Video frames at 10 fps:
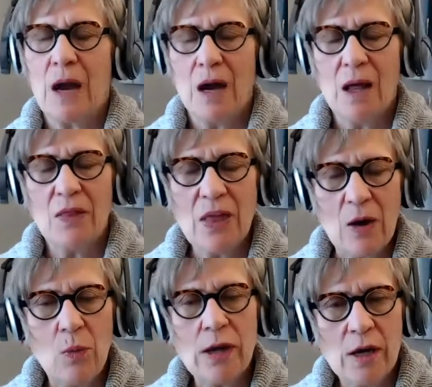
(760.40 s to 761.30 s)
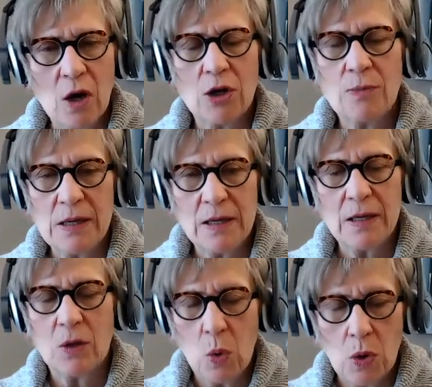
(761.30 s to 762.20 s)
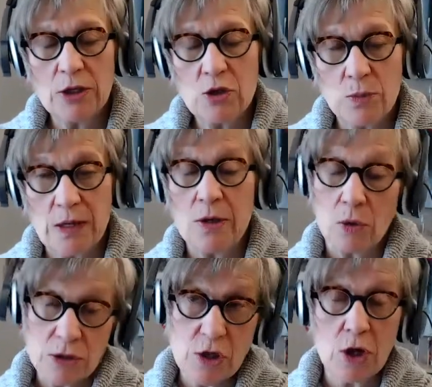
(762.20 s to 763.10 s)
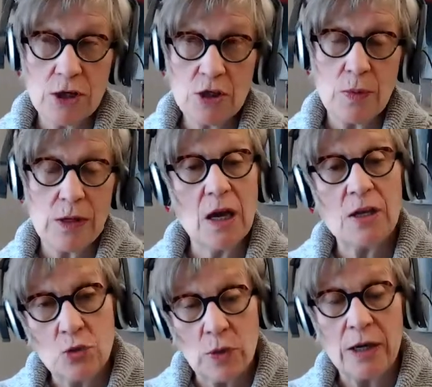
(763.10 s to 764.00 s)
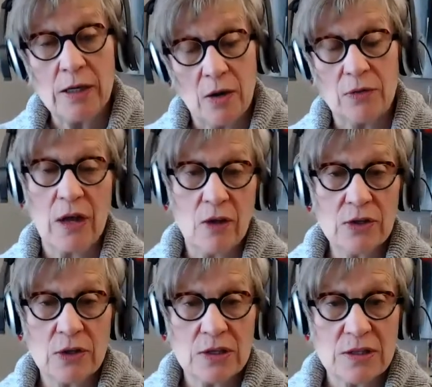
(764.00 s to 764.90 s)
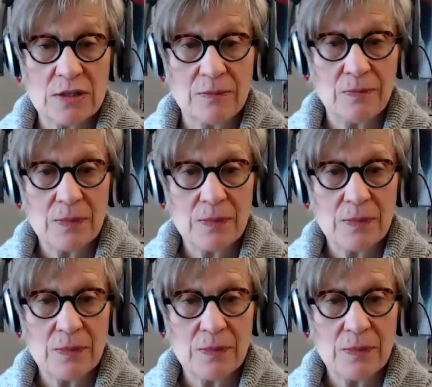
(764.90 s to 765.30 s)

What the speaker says: that we are going to be or starting to be a drain on the healthcare system.